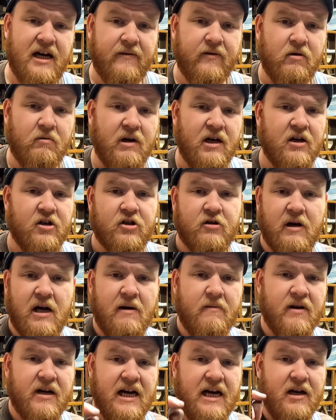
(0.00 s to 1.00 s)
everywhere, so I
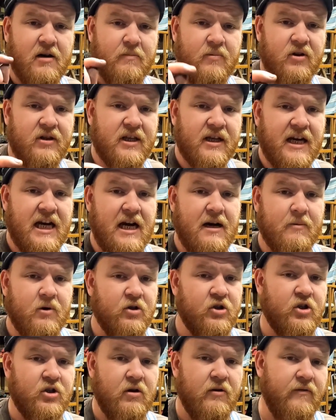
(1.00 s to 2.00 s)
would have had to put the camera
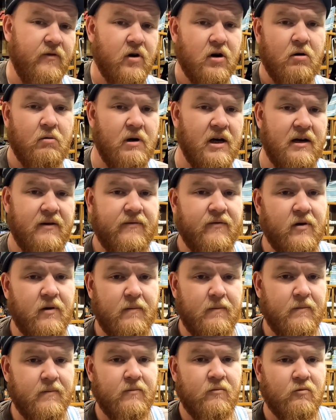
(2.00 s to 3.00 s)
so far away
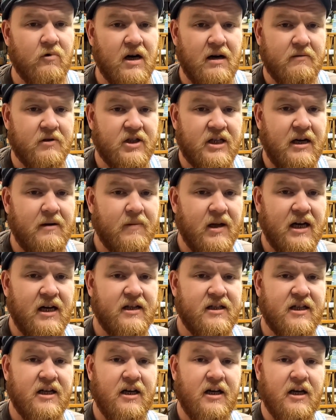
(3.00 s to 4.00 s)
from where I was
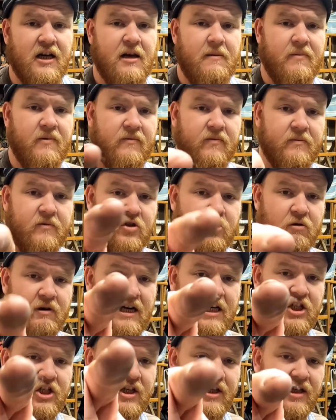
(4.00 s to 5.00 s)
sandblasting to keep it from
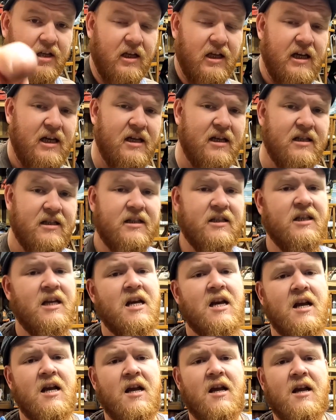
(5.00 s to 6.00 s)
scratching the lens
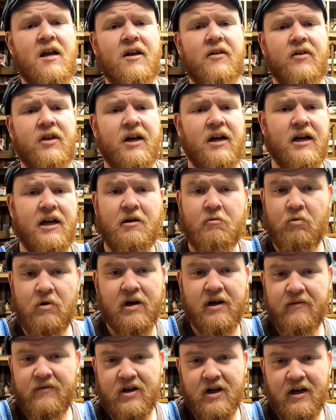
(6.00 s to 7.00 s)
that it
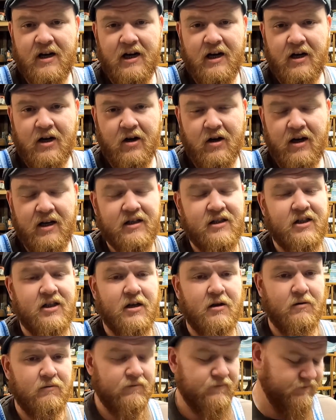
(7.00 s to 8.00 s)
wouldn't have done any good.
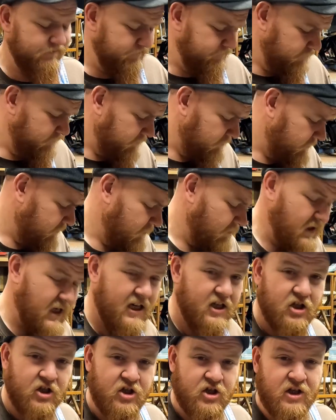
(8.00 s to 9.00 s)
So I
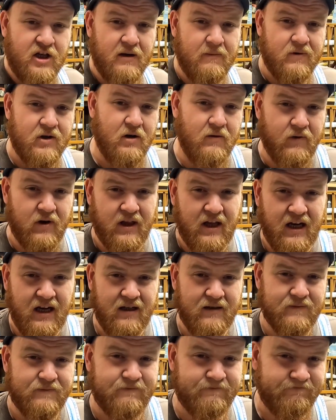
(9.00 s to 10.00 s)
just skipped over that.